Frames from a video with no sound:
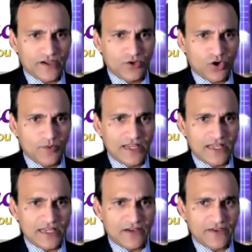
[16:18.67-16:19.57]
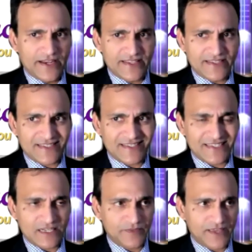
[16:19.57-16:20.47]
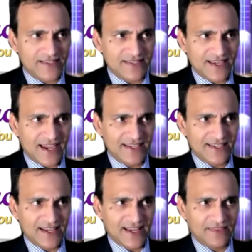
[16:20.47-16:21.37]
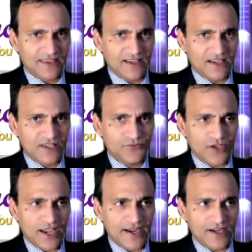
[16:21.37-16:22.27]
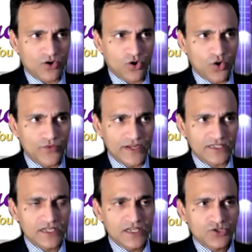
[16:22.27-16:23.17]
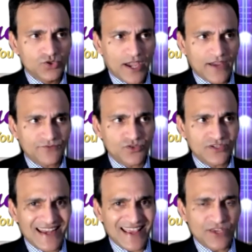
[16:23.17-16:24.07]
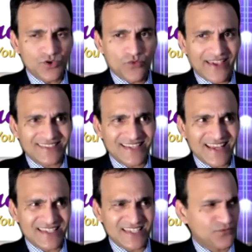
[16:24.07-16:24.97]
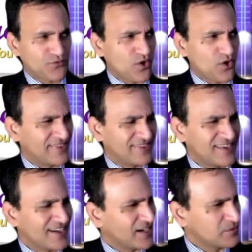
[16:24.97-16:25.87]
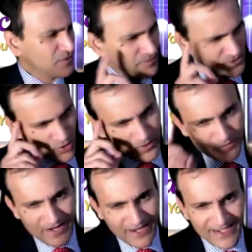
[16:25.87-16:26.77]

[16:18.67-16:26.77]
Normally in our NHS setup, there's a guideline. I think if you had a COVID, you have to delay your vaccination for, I think I remember top of my head.